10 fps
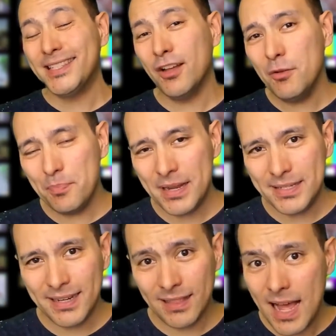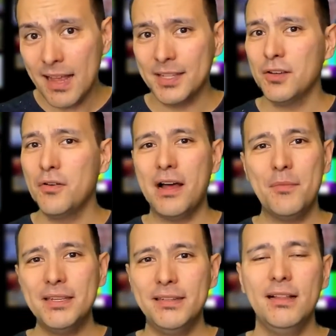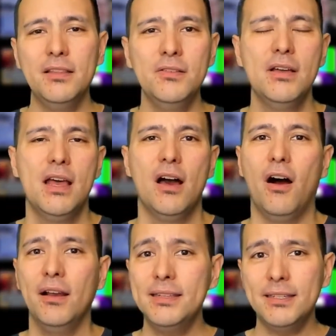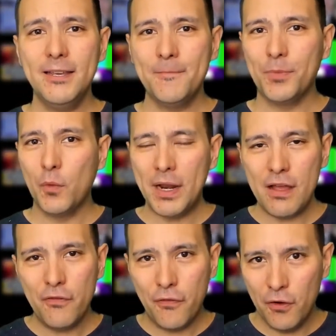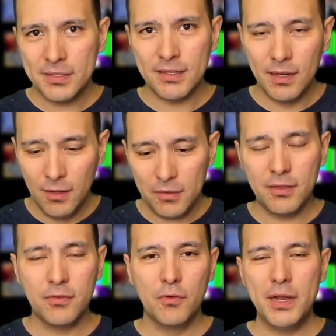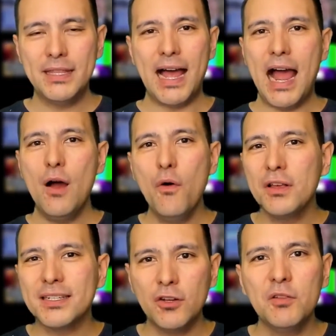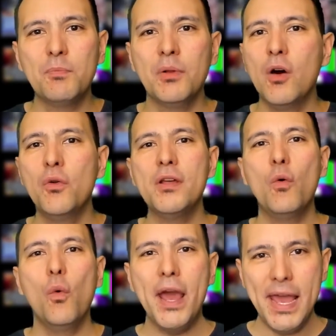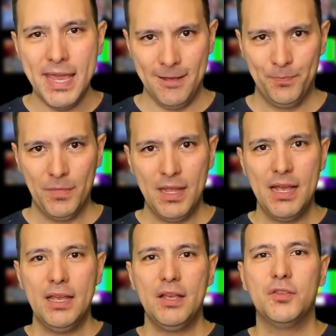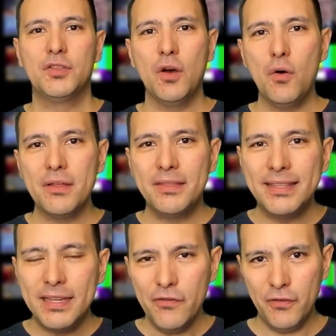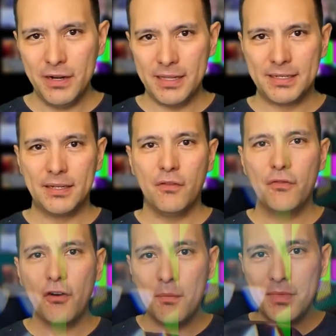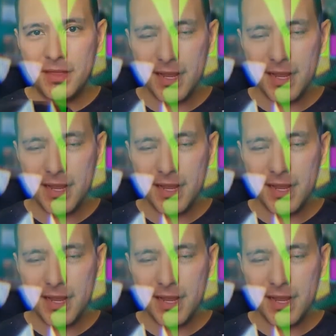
not best in class. So I must tell you, honestly, when I first looked through it, I was not blown away. So the difference from